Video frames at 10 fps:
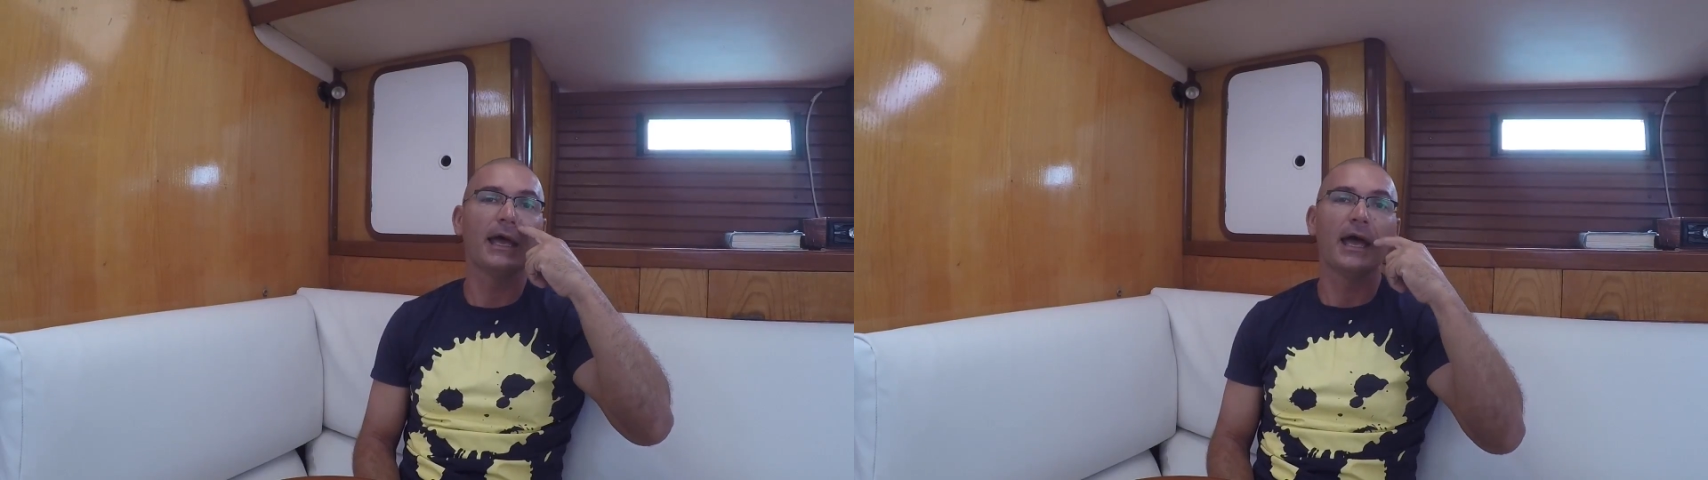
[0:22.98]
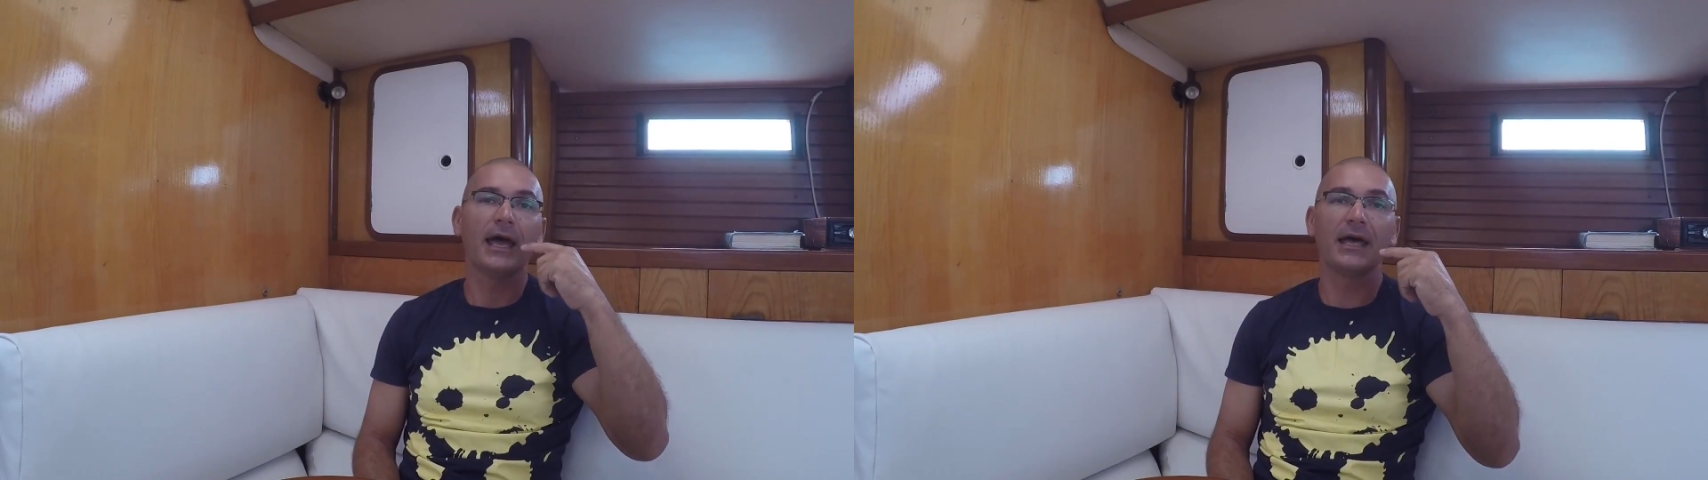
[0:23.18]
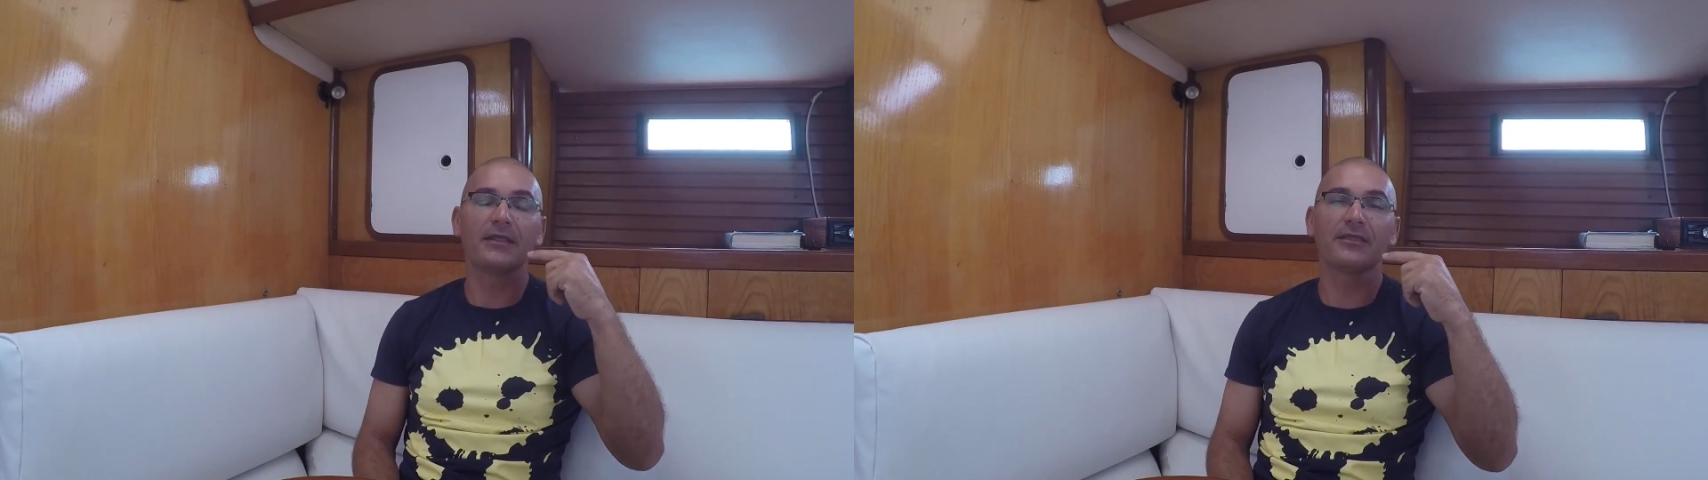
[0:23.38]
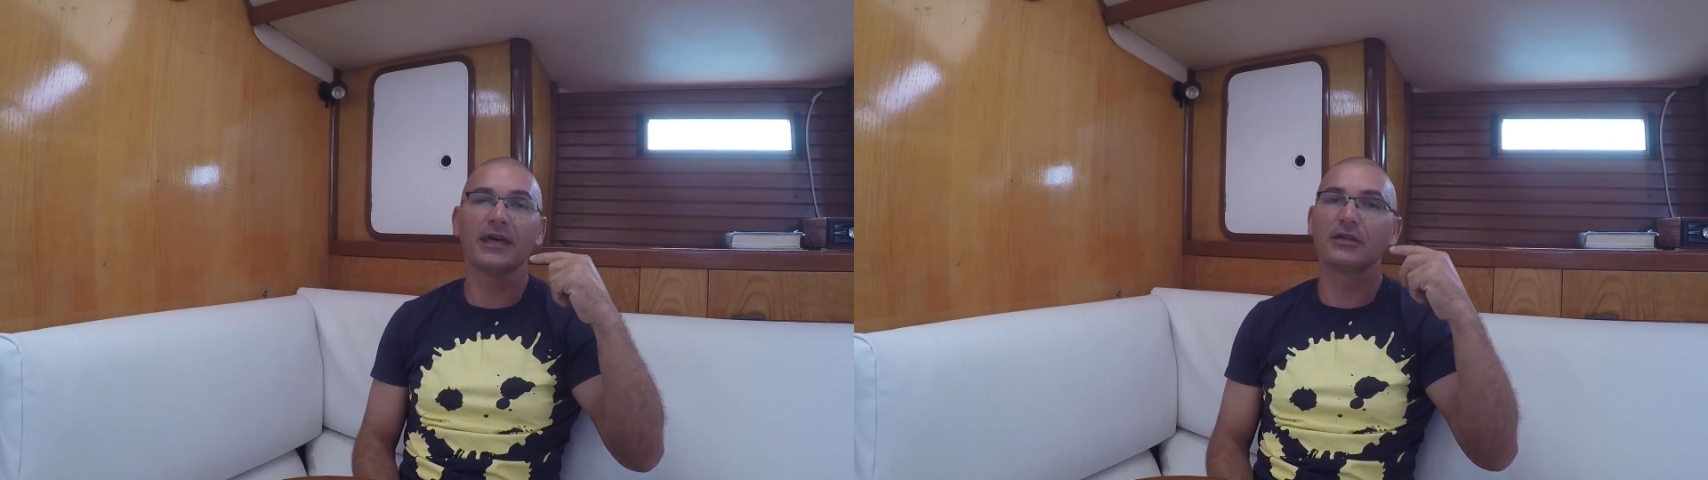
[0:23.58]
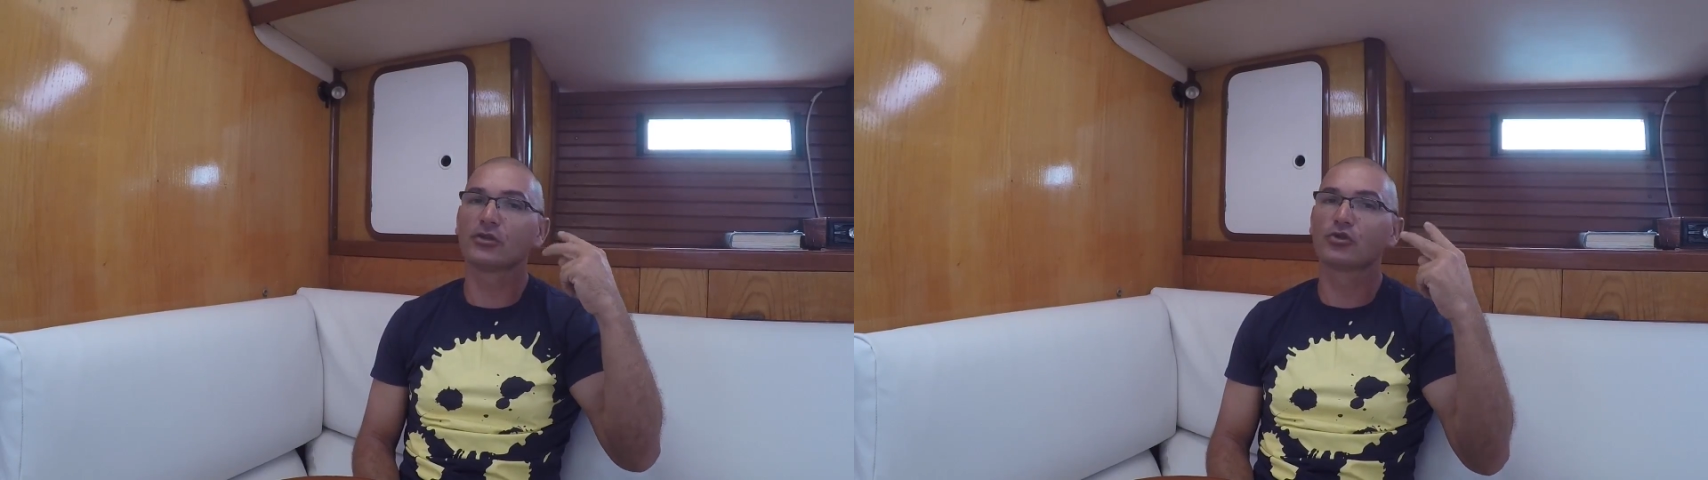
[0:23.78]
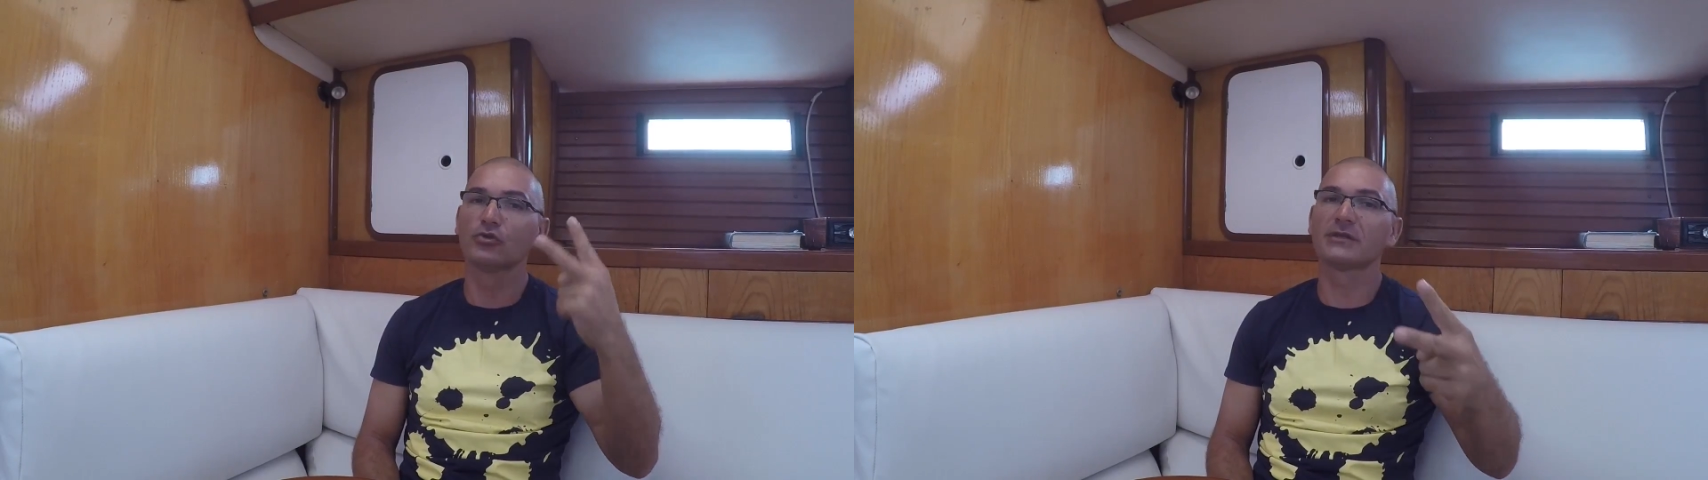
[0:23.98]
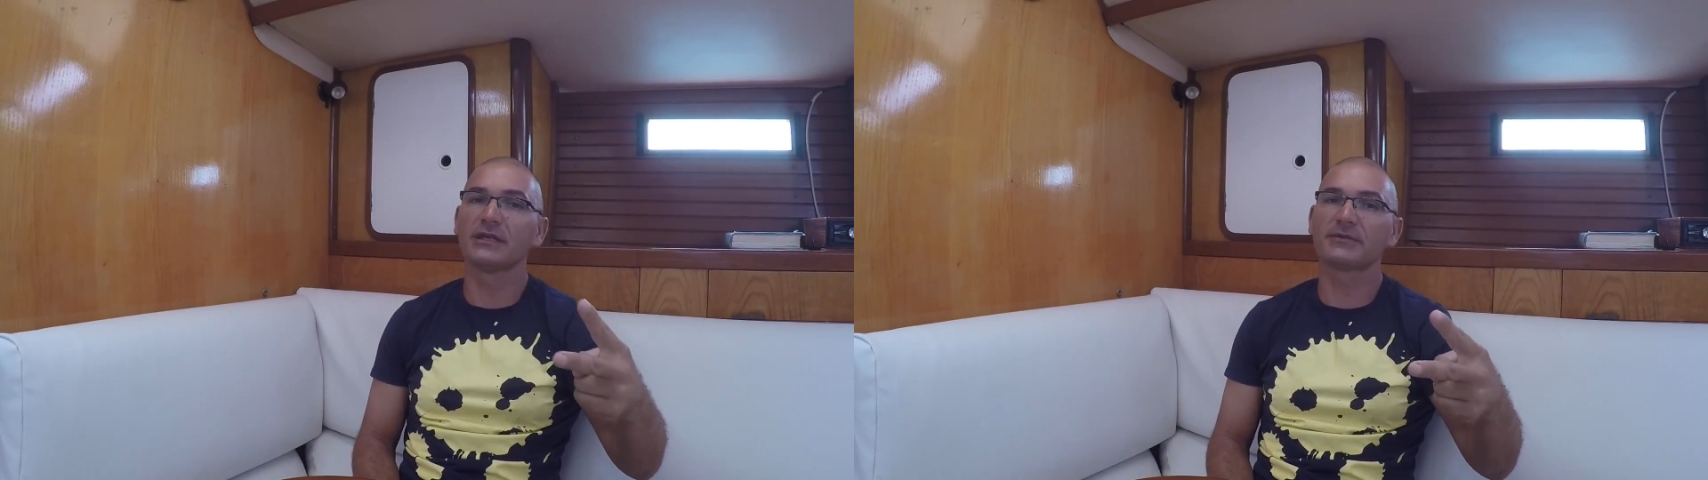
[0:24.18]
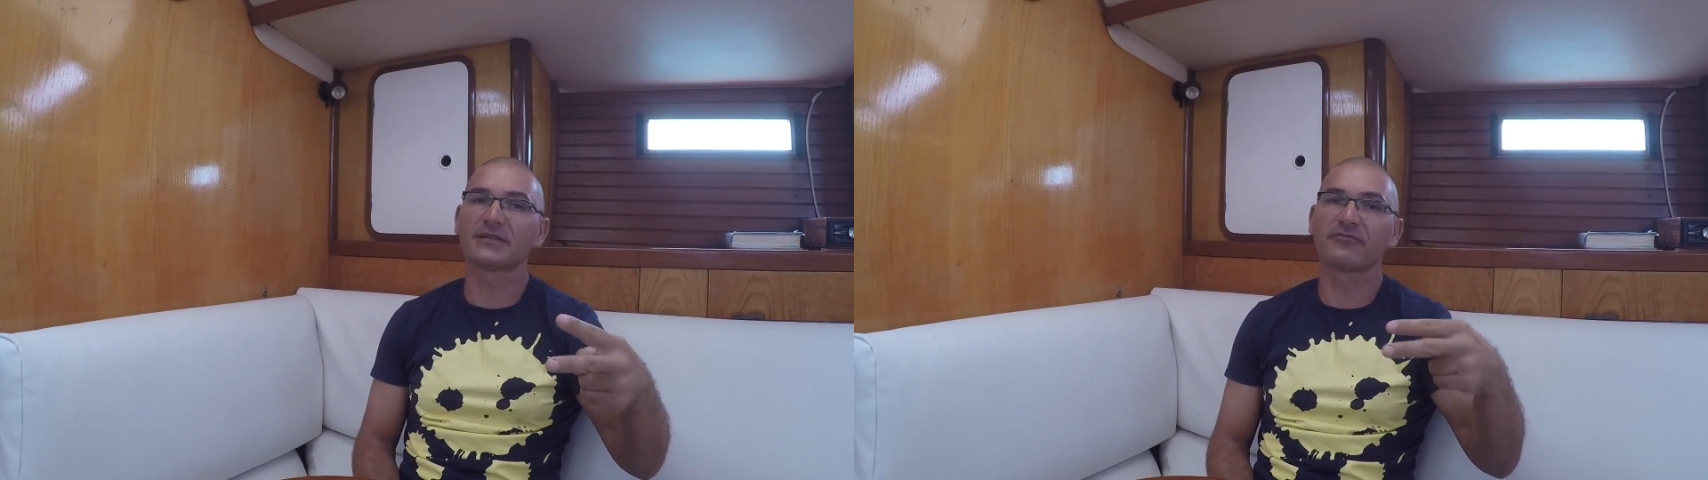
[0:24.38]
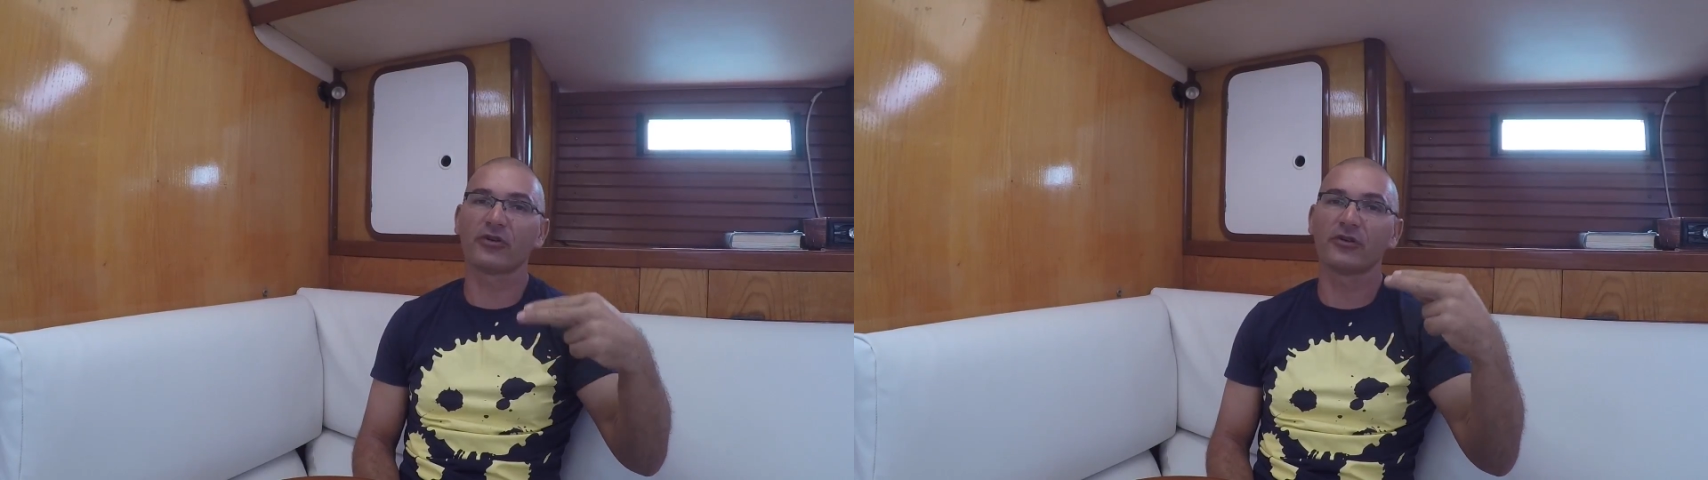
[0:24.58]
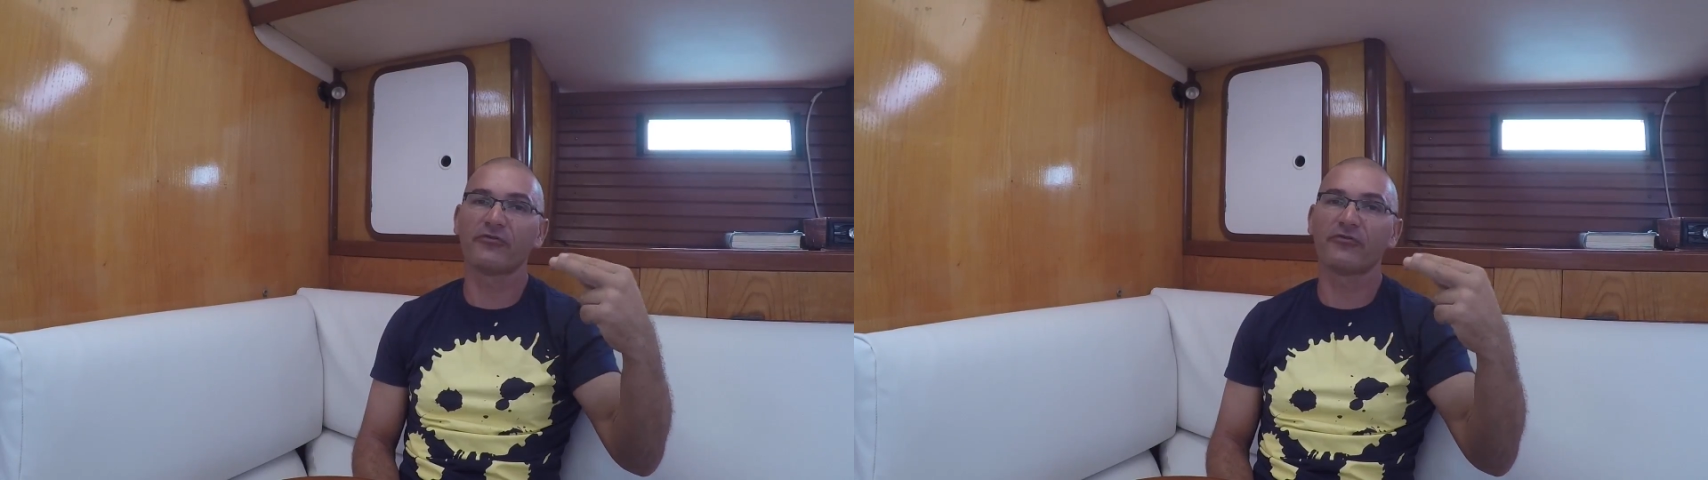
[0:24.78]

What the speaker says: And then the two tips for